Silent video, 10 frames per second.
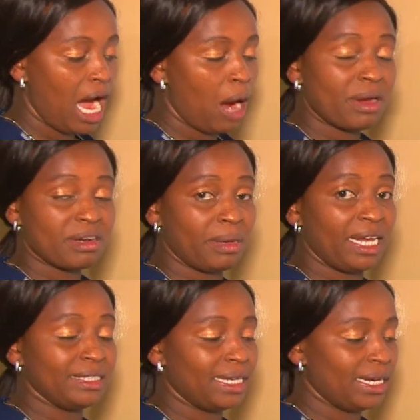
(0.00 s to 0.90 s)
Our
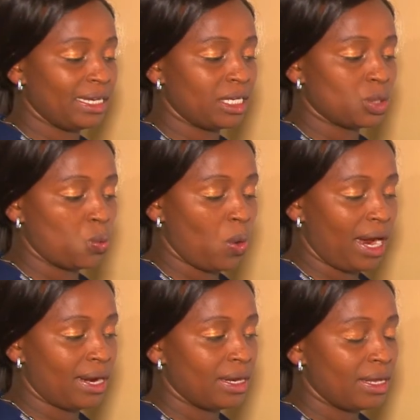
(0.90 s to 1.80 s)
remainder is
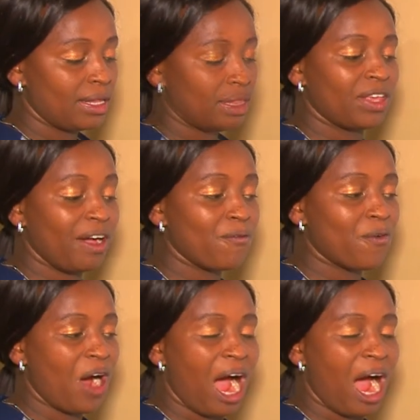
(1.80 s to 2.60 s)
1. Therefore,